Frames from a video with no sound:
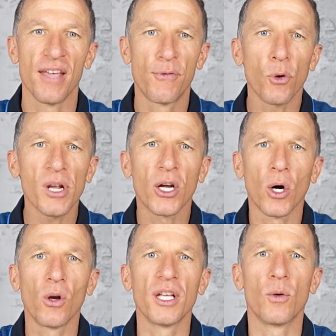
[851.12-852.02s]
If you
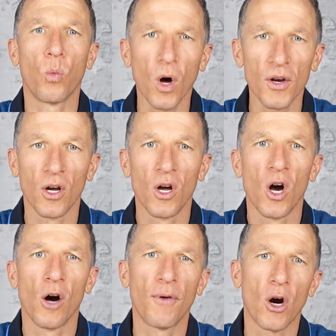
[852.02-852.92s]
recall in one
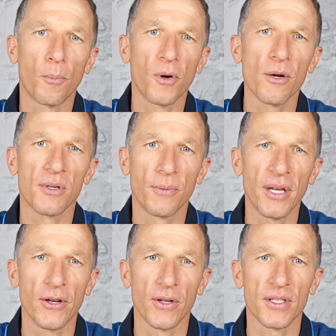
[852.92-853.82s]
of our previous
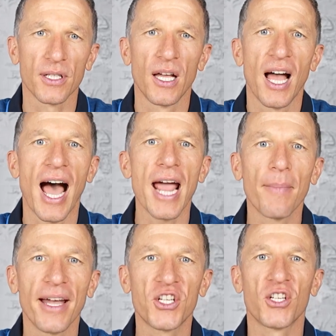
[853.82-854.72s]
videos, I
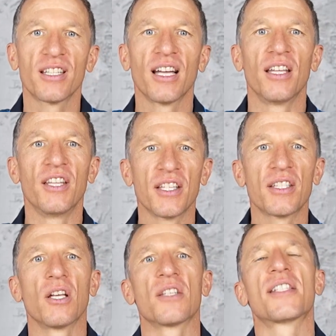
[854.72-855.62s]
mentioned
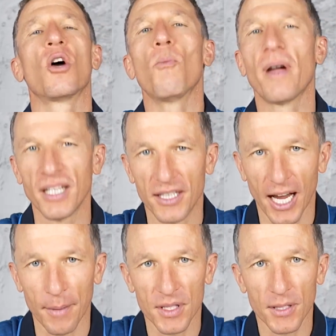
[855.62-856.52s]
this so many
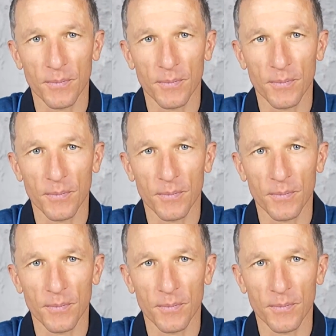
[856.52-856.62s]
times,